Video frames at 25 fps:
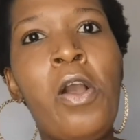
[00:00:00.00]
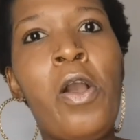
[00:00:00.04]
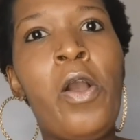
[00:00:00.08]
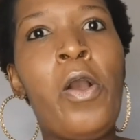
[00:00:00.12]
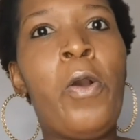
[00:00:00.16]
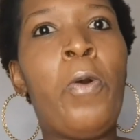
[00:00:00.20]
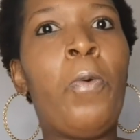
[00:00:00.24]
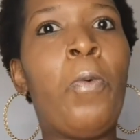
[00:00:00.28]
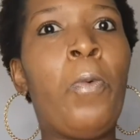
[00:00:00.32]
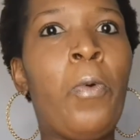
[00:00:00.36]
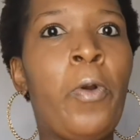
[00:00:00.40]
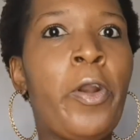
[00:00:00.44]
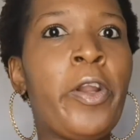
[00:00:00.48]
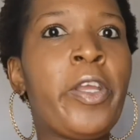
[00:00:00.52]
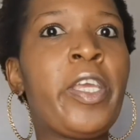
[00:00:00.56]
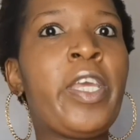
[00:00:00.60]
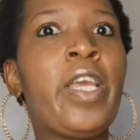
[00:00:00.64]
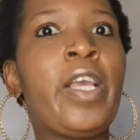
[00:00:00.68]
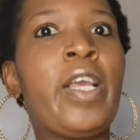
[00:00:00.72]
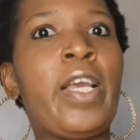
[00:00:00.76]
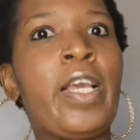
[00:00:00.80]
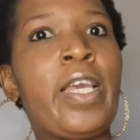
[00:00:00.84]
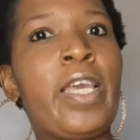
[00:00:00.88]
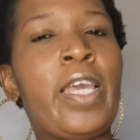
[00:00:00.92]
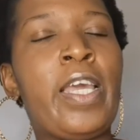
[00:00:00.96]

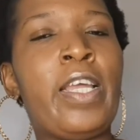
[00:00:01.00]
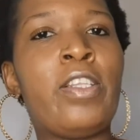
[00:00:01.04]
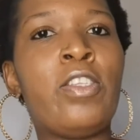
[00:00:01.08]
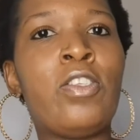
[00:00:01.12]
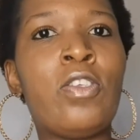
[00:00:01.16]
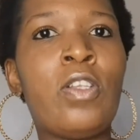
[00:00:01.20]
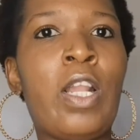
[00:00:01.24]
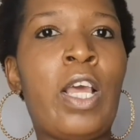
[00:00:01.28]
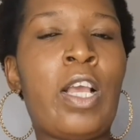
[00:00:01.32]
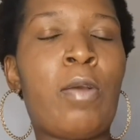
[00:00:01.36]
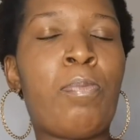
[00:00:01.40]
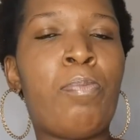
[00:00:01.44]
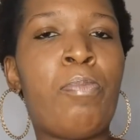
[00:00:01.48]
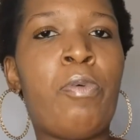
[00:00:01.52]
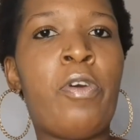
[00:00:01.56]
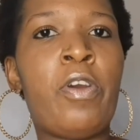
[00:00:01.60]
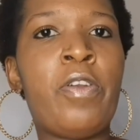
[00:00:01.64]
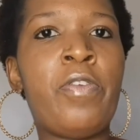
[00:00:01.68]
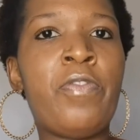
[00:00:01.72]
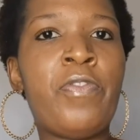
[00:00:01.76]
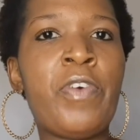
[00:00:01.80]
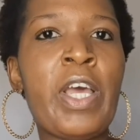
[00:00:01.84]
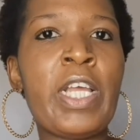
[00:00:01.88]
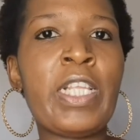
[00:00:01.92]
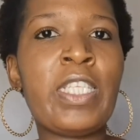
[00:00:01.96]
working again to like burn
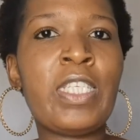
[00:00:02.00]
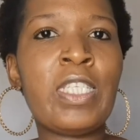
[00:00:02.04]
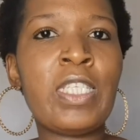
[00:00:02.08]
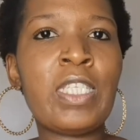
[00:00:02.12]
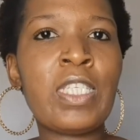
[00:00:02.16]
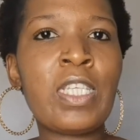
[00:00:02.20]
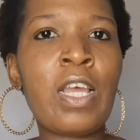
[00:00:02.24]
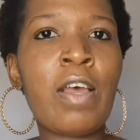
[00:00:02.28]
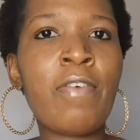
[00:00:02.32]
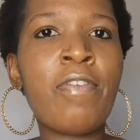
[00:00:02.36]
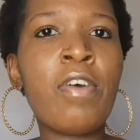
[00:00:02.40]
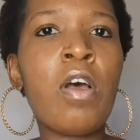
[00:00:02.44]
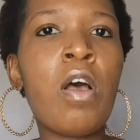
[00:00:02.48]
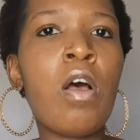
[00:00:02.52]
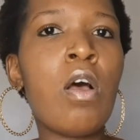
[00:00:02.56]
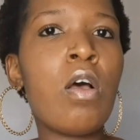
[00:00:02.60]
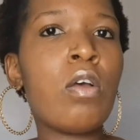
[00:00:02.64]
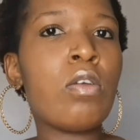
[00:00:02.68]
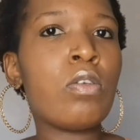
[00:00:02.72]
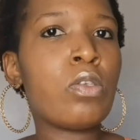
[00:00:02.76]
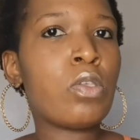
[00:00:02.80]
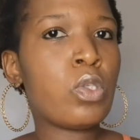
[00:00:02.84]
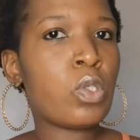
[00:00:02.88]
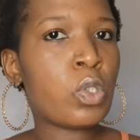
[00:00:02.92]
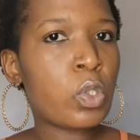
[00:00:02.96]
fat and stuff.
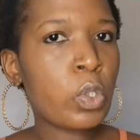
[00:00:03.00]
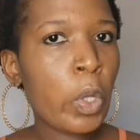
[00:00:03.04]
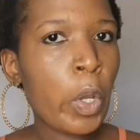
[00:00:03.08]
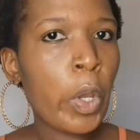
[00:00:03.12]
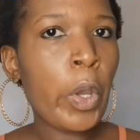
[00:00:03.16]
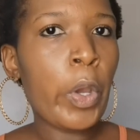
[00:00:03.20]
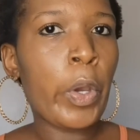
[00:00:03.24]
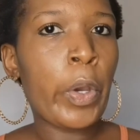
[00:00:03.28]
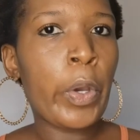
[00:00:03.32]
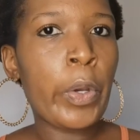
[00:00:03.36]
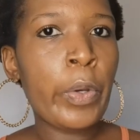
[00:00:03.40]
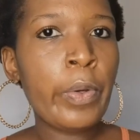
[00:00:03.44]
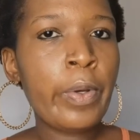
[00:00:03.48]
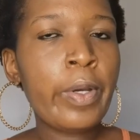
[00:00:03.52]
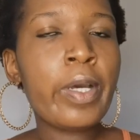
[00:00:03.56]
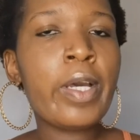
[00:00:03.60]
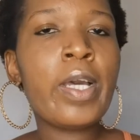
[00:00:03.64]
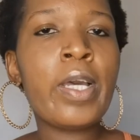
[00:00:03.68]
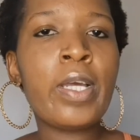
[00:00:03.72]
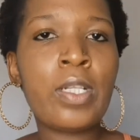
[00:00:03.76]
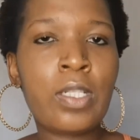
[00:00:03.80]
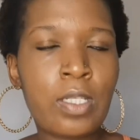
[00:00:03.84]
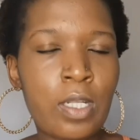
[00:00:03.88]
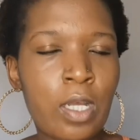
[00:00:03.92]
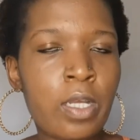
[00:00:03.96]
So
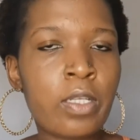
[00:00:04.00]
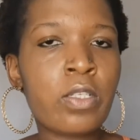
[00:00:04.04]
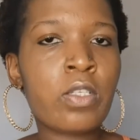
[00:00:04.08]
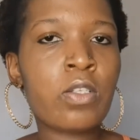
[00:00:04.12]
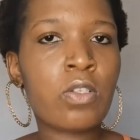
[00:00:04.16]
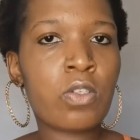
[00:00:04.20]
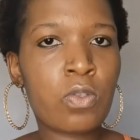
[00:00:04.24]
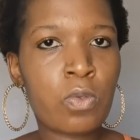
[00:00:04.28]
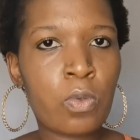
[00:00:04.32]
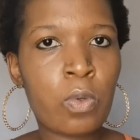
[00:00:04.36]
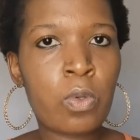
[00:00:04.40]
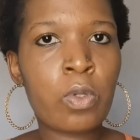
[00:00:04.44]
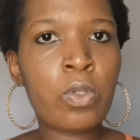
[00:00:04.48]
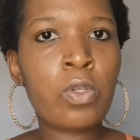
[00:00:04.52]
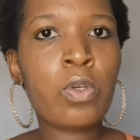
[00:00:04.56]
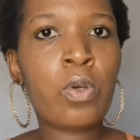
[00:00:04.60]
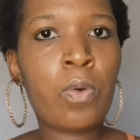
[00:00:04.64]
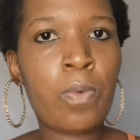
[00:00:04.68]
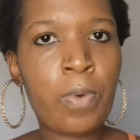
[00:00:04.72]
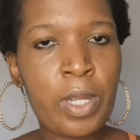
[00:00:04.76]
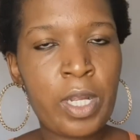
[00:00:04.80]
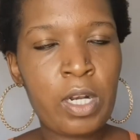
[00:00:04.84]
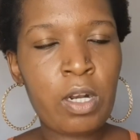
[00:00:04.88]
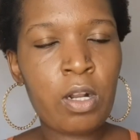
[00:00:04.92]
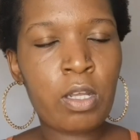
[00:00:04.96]
it does stall your
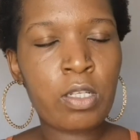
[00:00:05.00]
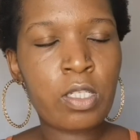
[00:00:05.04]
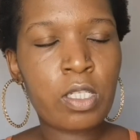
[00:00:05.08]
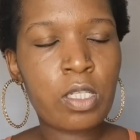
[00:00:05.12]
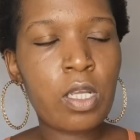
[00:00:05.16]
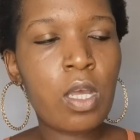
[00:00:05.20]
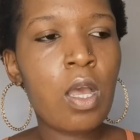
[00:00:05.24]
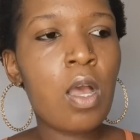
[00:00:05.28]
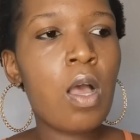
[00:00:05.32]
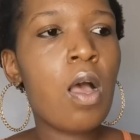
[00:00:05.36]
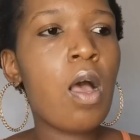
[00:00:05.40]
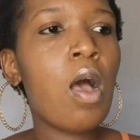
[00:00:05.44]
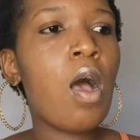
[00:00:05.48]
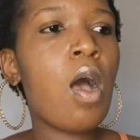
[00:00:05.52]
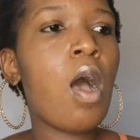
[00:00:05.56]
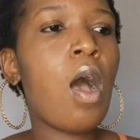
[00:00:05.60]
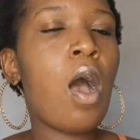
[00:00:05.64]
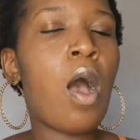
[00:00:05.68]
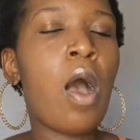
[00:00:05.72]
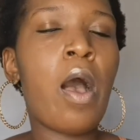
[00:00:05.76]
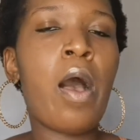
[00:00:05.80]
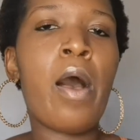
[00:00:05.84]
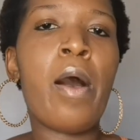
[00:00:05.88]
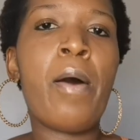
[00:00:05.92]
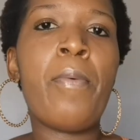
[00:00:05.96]
weight loss.
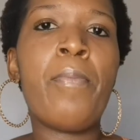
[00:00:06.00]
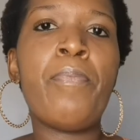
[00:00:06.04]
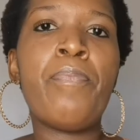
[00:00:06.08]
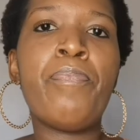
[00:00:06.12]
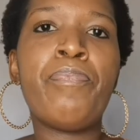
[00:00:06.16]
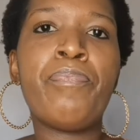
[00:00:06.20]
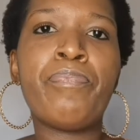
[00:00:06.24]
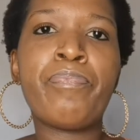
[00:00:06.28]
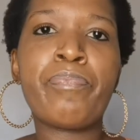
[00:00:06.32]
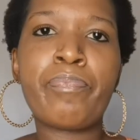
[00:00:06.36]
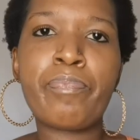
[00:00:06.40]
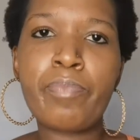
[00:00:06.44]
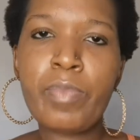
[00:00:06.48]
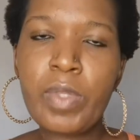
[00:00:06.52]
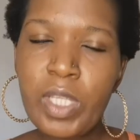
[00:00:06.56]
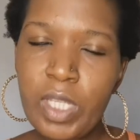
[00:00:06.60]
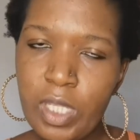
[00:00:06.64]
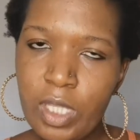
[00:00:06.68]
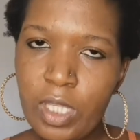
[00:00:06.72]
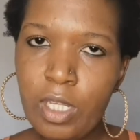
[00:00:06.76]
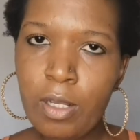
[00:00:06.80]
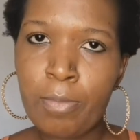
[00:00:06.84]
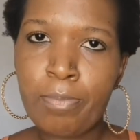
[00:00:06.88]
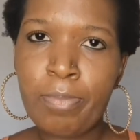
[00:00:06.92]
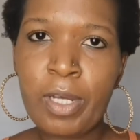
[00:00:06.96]

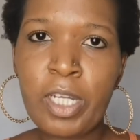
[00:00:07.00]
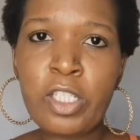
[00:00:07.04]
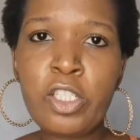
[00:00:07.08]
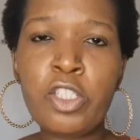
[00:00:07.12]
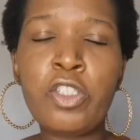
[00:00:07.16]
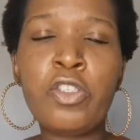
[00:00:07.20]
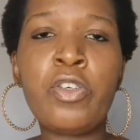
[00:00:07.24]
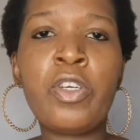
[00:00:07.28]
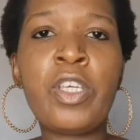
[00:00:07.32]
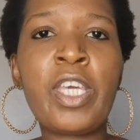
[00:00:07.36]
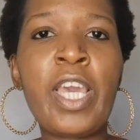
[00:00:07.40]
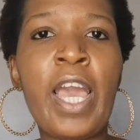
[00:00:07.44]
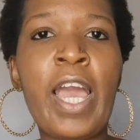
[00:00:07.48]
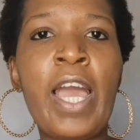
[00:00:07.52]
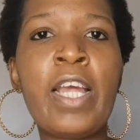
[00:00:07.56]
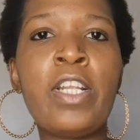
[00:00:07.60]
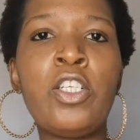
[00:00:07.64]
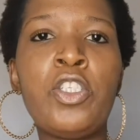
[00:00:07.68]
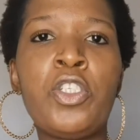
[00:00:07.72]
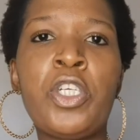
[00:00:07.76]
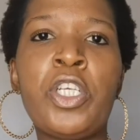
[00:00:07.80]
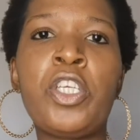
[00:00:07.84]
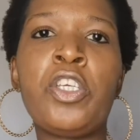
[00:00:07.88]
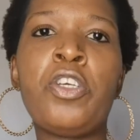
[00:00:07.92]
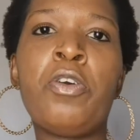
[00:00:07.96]
But you can
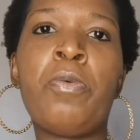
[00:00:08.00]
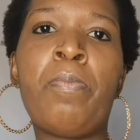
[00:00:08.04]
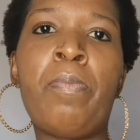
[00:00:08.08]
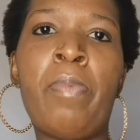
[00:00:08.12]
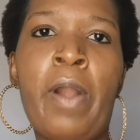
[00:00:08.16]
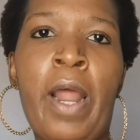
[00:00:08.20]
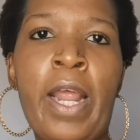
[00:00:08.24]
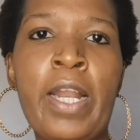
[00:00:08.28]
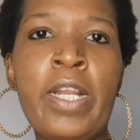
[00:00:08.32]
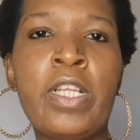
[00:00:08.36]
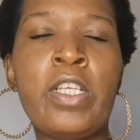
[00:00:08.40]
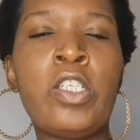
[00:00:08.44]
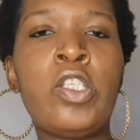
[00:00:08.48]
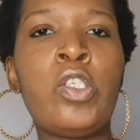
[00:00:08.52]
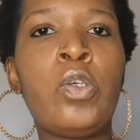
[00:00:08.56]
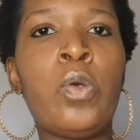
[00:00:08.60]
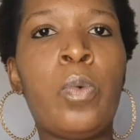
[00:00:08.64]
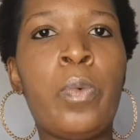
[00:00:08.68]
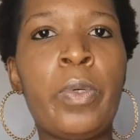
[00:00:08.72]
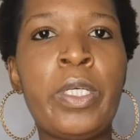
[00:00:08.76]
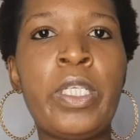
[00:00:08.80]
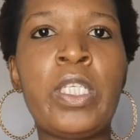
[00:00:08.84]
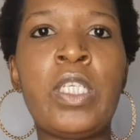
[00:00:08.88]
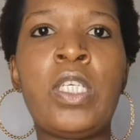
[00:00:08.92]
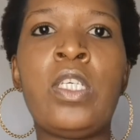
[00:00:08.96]
drink your brandies, your
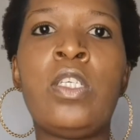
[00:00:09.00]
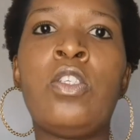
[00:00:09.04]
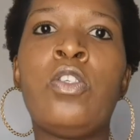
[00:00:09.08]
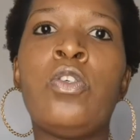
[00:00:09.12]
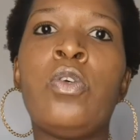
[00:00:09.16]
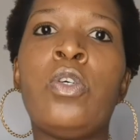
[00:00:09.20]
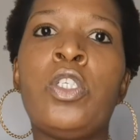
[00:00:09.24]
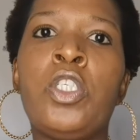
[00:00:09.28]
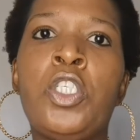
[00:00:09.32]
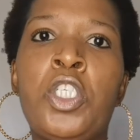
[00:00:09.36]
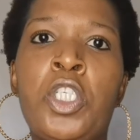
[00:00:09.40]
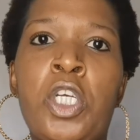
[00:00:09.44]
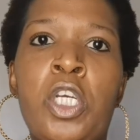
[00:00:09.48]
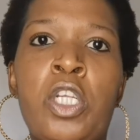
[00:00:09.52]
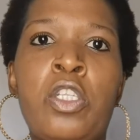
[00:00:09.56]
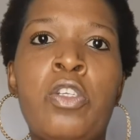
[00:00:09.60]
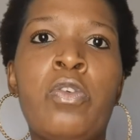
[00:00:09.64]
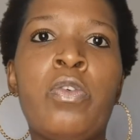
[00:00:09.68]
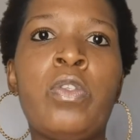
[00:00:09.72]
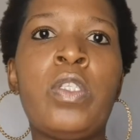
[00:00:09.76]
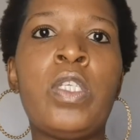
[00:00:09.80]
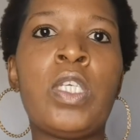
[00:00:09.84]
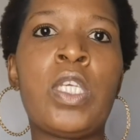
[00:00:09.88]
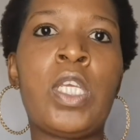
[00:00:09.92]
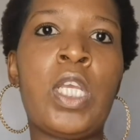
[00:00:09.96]
whiskeys, your gin, your
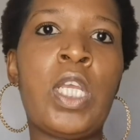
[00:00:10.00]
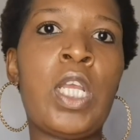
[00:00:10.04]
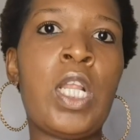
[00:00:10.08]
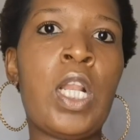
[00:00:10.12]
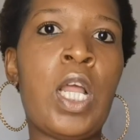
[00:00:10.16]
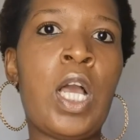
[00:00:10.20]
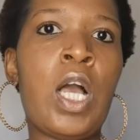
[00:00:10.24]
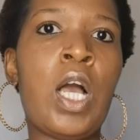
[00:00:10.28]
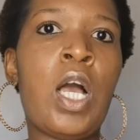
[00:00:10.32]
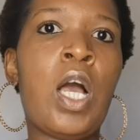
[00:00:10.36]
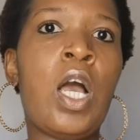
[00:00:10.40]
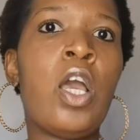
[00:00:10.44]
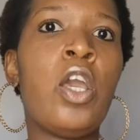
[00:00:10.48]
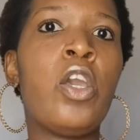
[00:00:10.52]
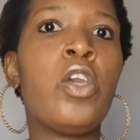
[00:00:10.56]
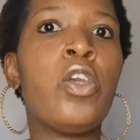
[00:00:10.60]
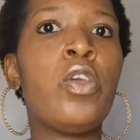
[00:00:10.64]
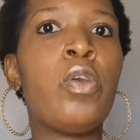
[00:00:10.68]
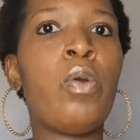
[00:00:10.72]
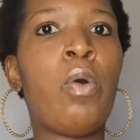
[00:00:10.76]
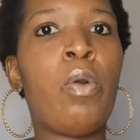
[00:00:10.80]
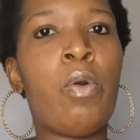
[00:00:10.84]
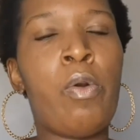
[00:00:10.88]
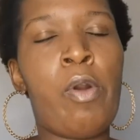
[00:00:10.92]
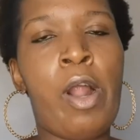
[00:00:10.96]
tequila,
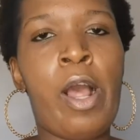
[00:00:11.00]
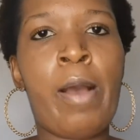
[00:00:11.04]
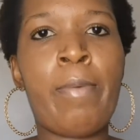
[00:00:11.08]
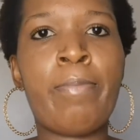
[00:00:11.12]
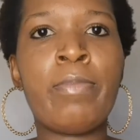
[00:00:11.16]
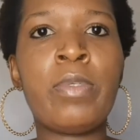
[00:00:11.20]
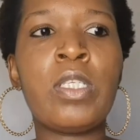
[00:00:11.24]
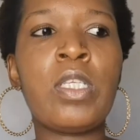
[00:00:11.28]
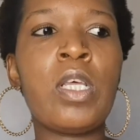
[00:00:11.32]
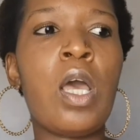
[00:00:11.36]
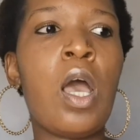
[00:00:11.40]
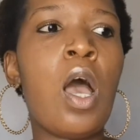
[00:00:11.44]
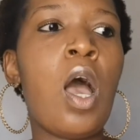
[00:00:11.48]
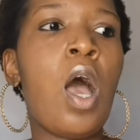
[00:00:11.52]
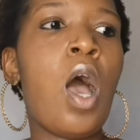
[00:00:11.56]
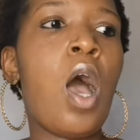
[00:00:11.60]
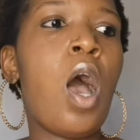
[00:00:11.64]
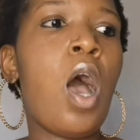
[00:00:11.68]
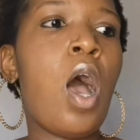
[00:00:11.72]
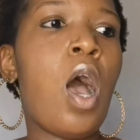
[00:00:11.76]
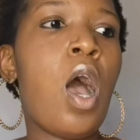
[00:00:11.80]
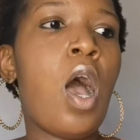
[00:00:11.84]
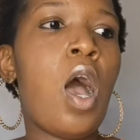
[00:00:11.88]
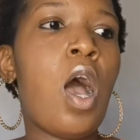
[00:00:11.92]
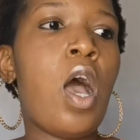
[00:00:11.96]
your rums,
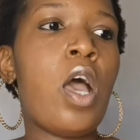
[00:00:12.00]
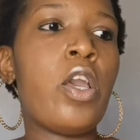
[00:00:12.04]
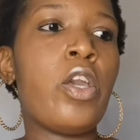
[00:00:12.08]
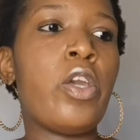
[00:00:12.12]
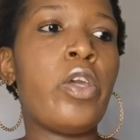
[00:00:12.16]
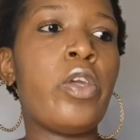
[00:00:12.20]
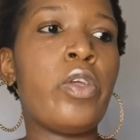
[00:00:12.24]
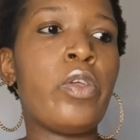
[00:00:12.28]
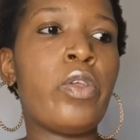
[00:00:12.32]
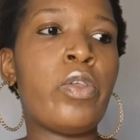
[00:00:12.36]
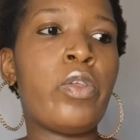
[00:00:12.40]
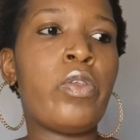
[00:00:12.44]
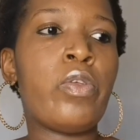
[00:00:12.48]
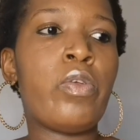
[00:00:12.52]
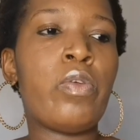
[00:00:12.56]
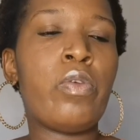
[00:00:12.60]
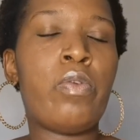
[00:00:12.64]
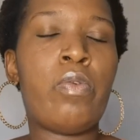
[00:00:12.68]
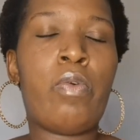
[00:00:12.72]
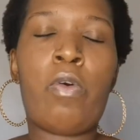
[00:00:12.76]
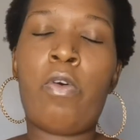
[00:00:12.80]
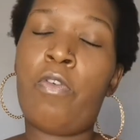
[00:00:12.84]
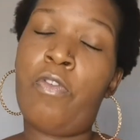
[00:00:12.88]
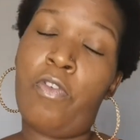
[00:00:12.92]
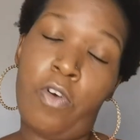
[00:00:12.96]

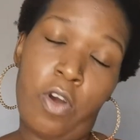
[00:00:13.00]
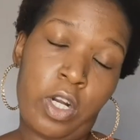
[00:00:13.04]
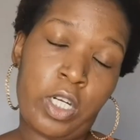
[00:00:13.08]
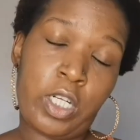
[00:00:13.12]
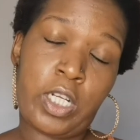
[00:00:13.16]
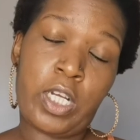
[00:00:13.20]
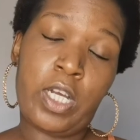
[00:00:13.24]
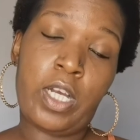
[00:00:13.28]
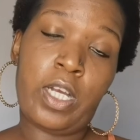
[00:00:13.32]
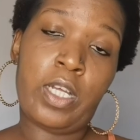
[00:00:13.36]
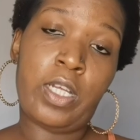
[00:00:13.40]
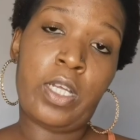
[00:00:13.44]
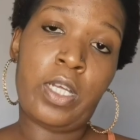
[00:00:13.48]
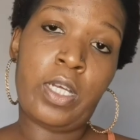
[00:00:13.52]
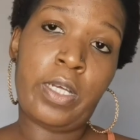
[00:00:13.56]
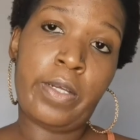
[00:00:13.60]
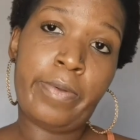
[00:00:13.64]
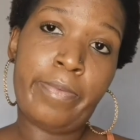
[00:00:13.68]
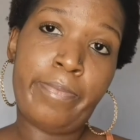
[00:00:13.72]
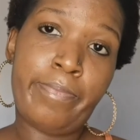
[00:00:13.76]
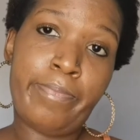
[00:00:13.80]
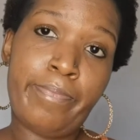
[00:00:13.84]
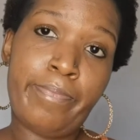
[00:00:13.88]
your vodka,